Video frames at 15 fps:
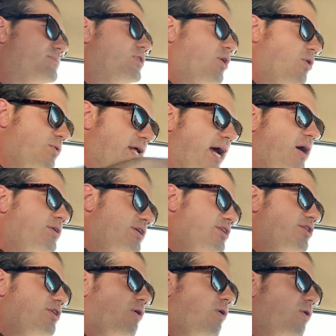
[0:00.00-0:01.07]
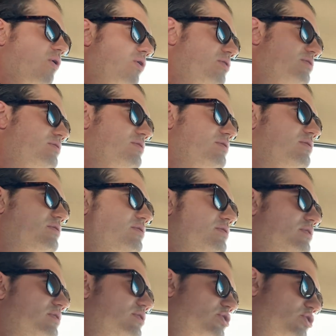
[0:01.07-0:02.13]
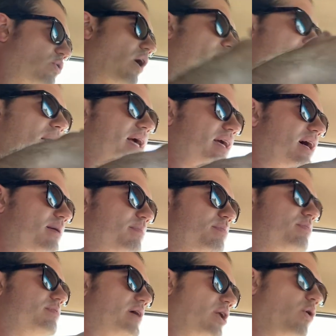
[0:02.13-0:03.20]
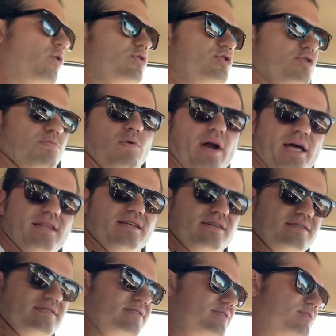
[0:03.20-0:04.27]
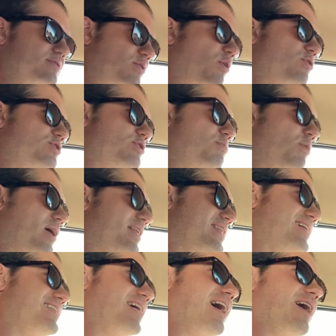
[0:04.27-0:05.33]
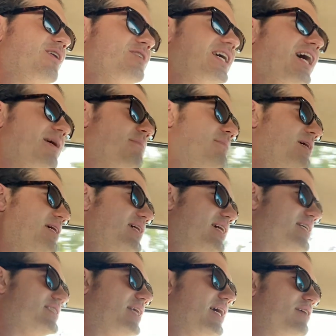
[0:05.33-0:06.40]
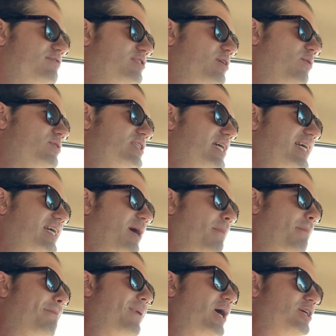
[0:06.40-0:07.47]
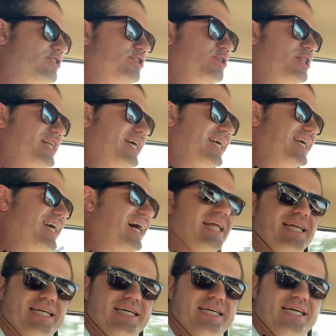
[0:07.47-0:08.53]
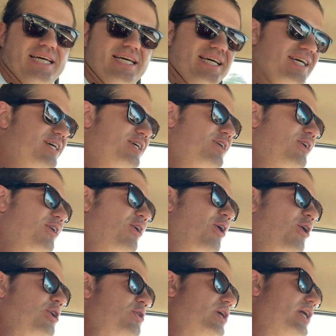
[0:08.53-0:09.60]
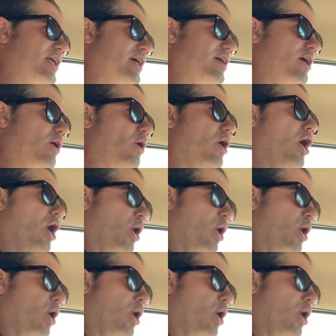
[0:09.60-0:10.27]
go down into the hole, squat back up, and hold your breath. Hold your breath the entire time. It's like if someone's going to come punch you in the gut, are you going to go,